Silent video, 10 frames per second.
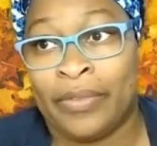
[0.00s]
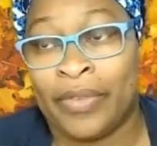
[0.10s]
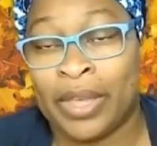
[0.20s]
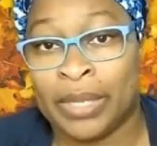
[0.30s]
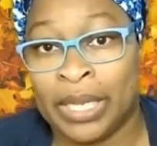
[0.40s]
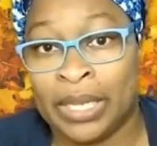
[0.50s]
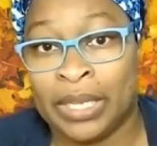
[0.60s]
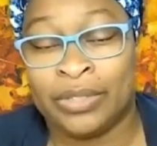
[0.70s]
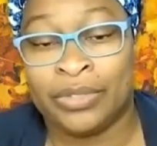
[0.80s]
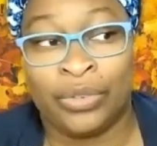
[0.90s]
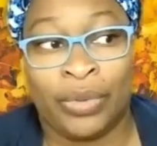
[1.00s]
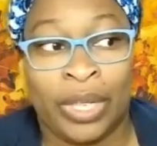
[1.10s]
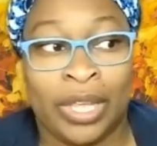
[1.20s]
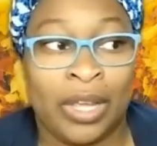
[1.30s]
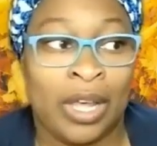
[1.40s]
family is
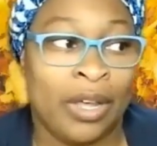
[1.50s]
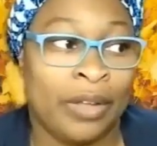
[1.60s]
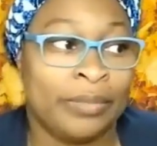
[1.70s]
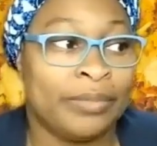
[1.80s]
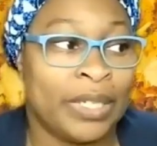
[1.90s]
doing um,